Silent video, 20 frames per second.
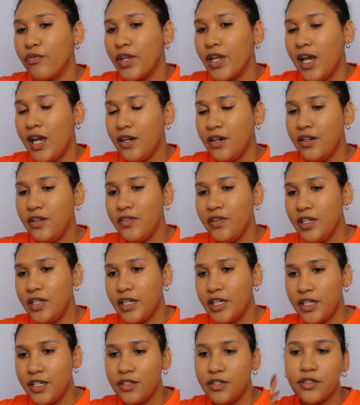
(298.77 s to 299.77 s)
I don't even
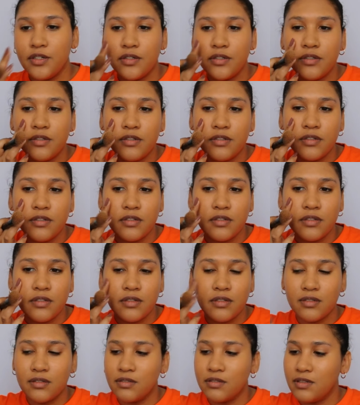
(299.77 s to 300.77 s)
need to
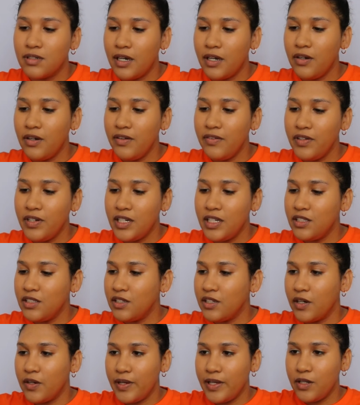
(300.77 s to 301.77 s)
I don't even need to
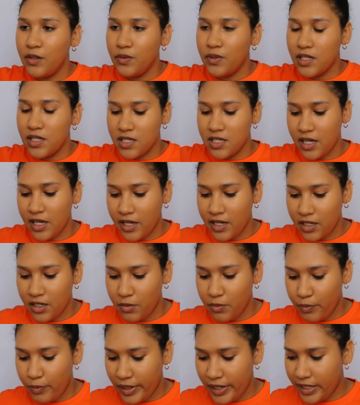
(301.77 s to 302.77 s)
go in with the side,
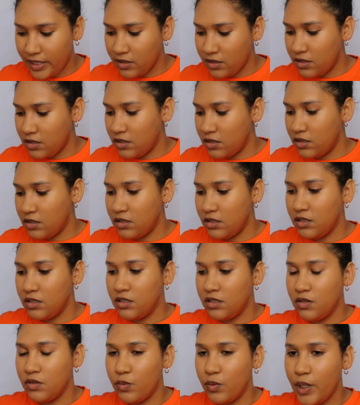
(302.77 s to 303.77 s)
but
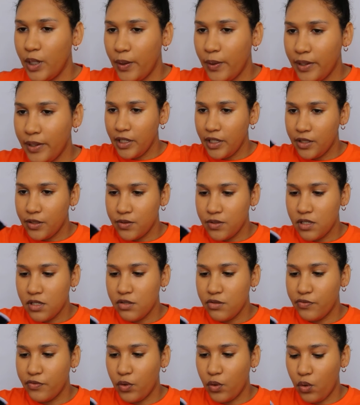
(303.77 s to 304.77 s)
what do I use this
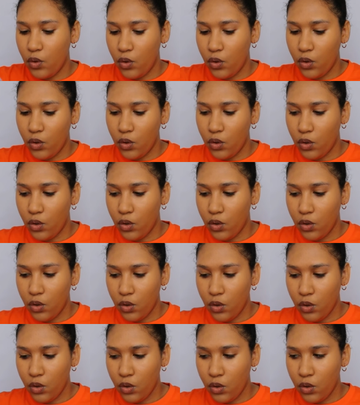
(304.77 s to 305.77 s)
for?
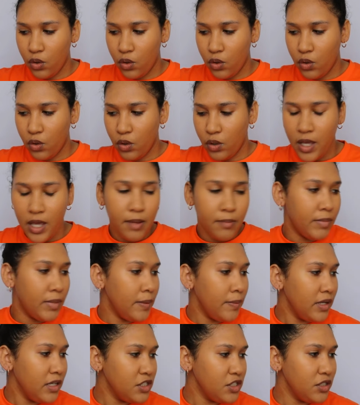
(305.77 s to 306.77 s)

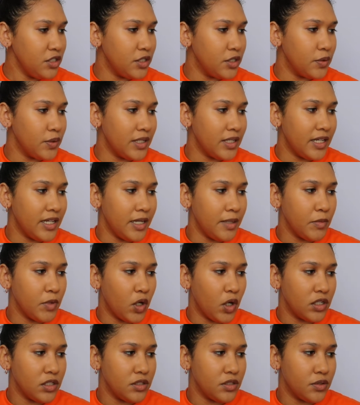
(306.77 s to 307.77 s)
Maybe I should do a cream
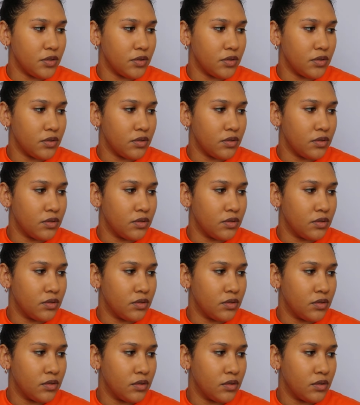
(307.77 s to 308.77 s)
contour
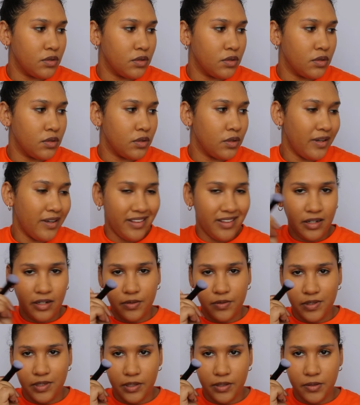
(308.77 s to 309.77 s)
and then
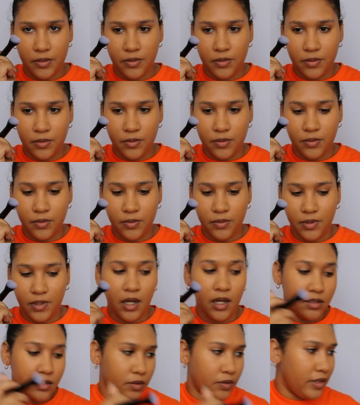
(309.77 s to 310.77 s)
use this.
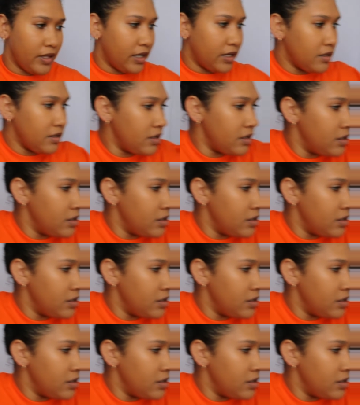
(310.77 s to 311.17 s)
I'll do that.